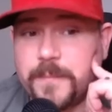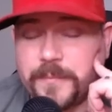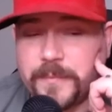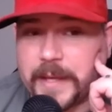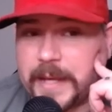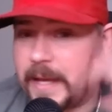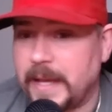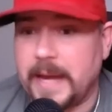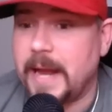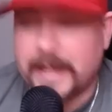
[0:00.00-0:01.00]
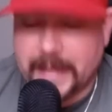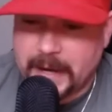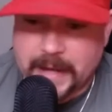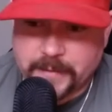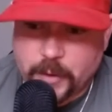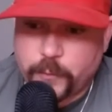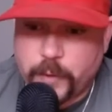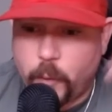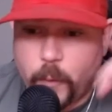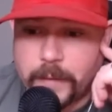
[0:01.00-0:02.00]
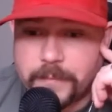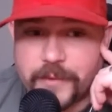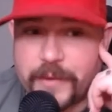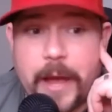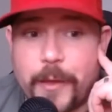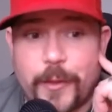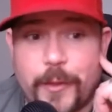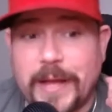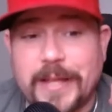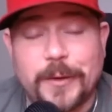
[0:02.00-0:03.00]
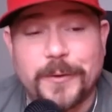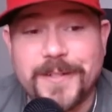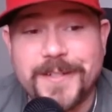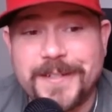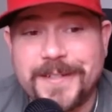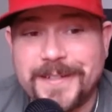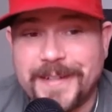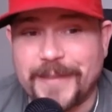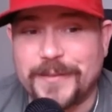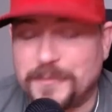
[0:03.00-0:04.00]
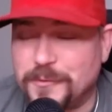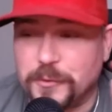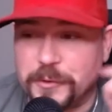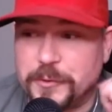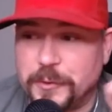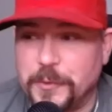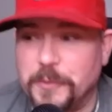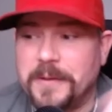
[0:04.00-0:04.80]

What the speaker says: Like, again, I don't know what to say other than thank you. It's truly, truly cool.